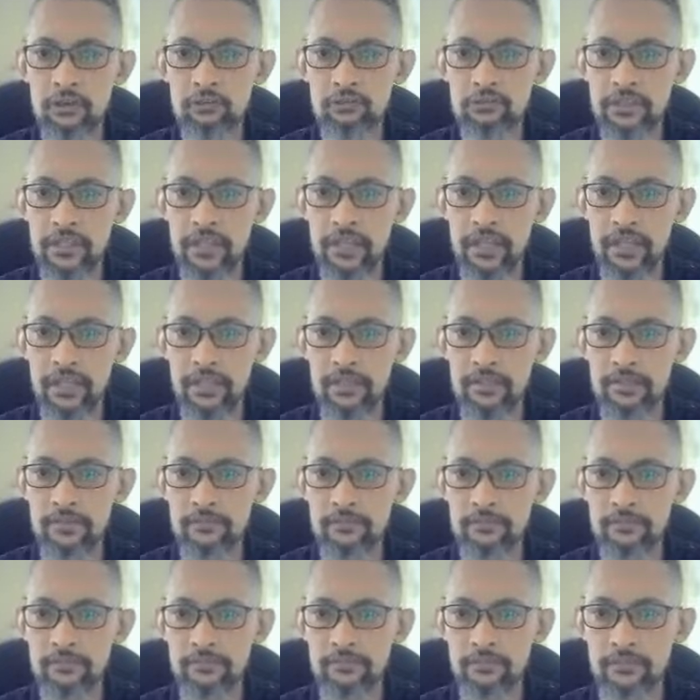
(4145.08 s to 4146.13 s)
there,
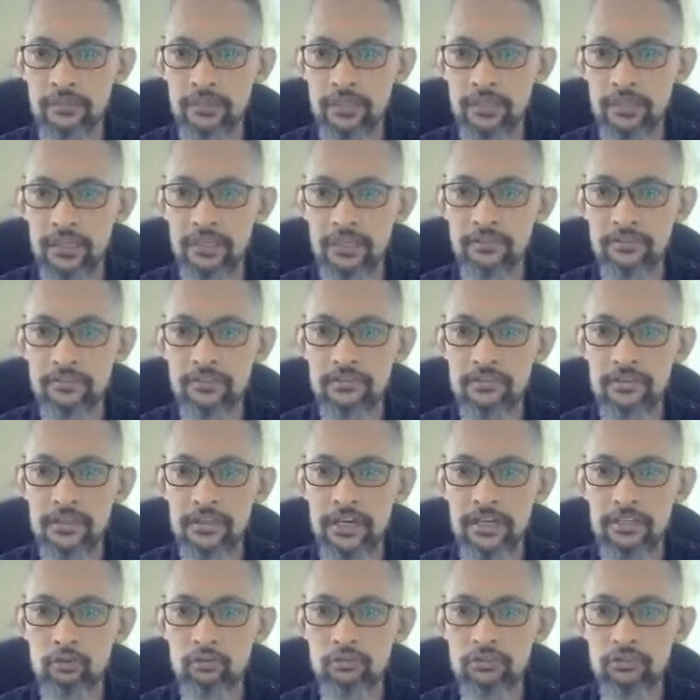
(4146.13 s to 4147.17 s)
inside
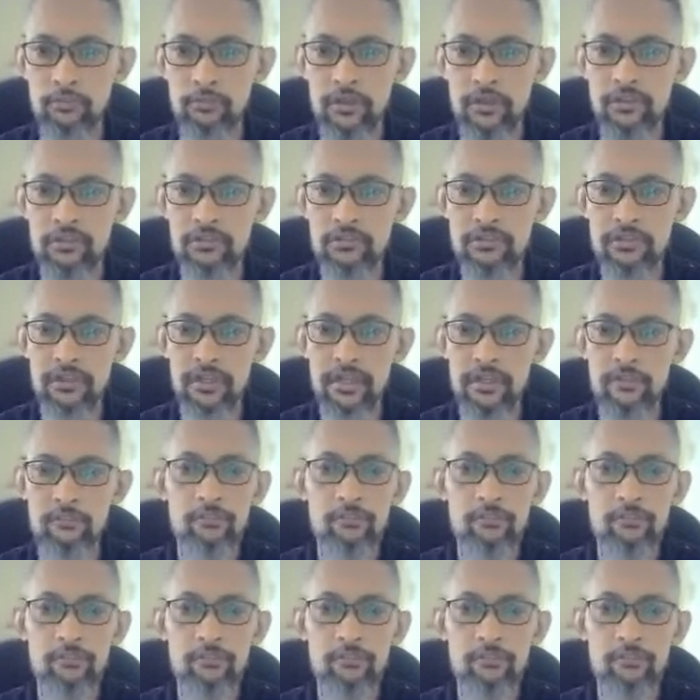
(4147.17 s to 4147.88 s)
those images there.